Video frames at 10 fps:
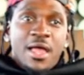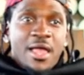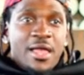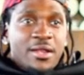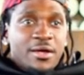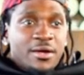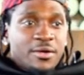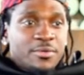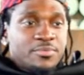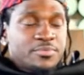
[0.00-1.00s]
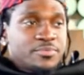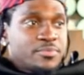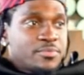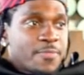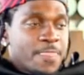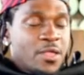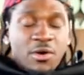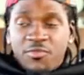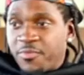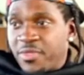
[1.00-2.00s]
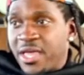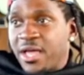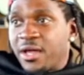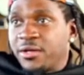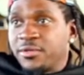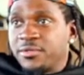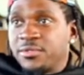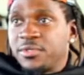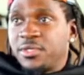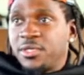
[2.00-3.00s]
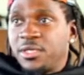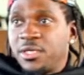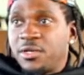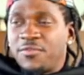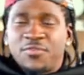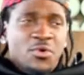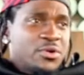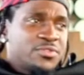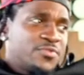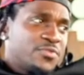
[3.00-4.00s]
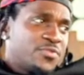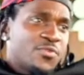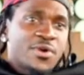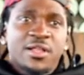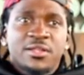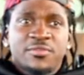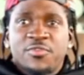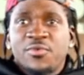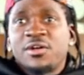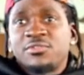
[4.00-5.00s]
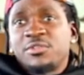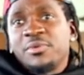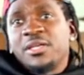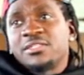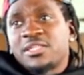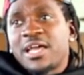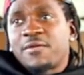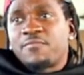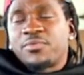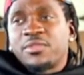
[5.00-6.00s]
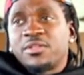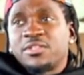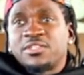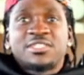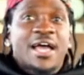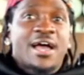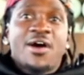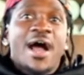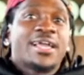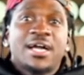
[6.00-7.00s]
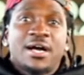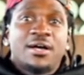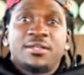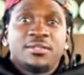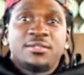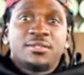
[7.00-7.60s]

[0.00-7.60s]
and um, you know, from there you know, of course, Pharrell Pharrell to me is like the the style icon